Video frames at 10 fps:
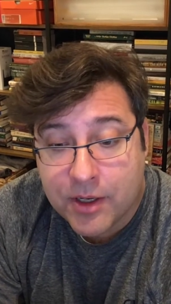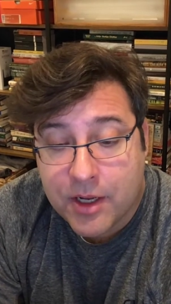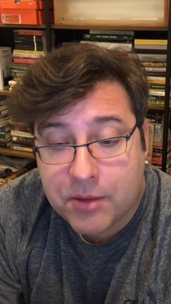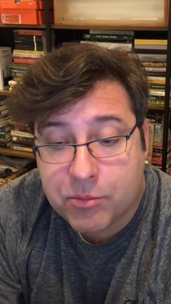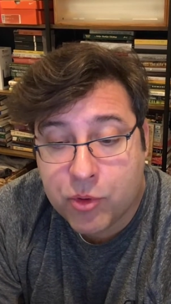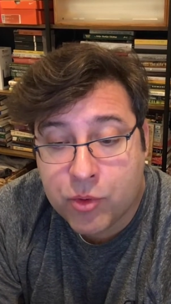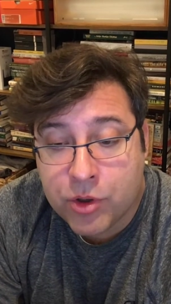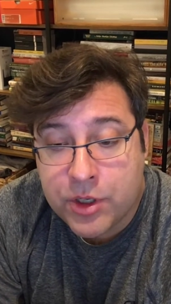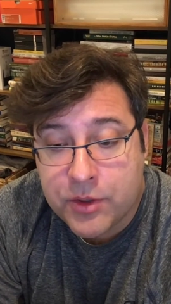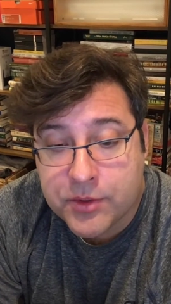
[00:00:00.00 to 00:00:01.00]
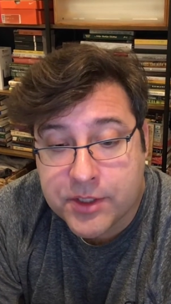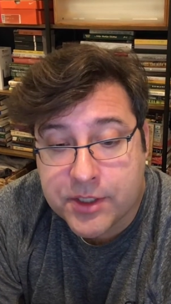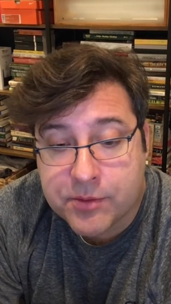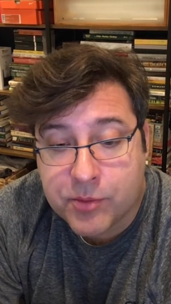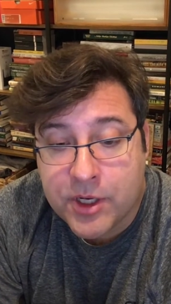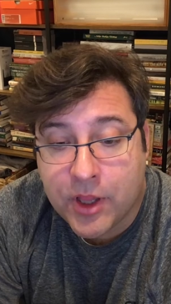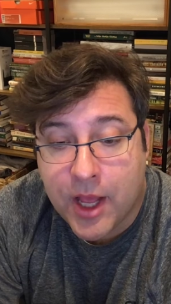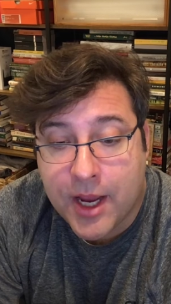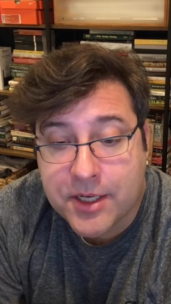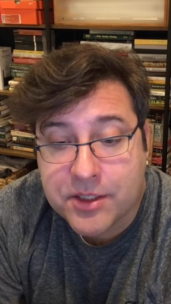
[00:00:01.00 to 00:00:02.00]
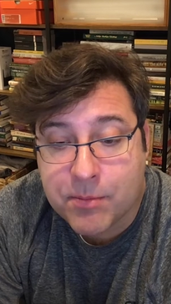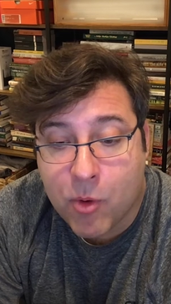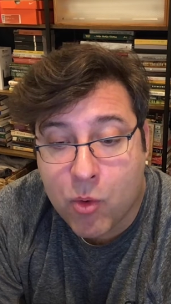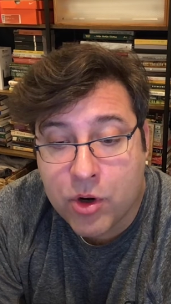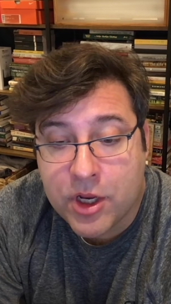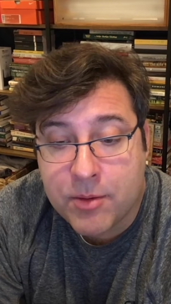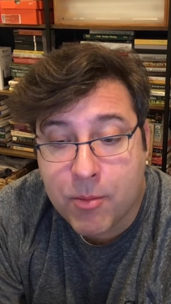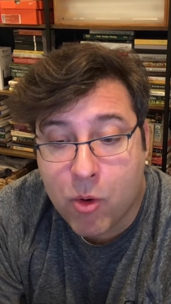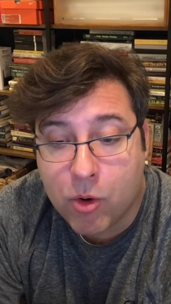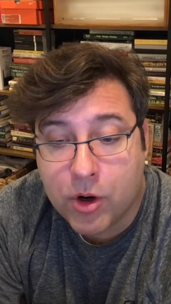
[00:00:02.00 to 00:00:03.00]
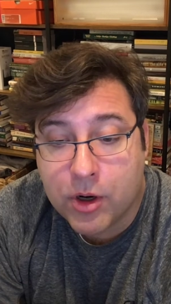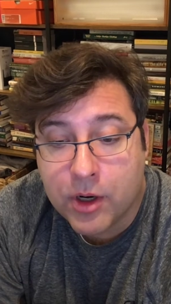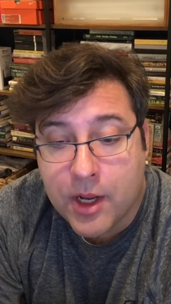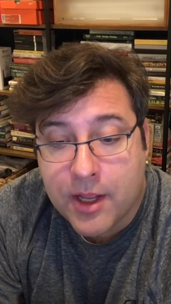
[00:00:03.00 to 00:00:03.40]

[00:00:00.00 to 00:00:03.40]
And poor Eustace realized more and more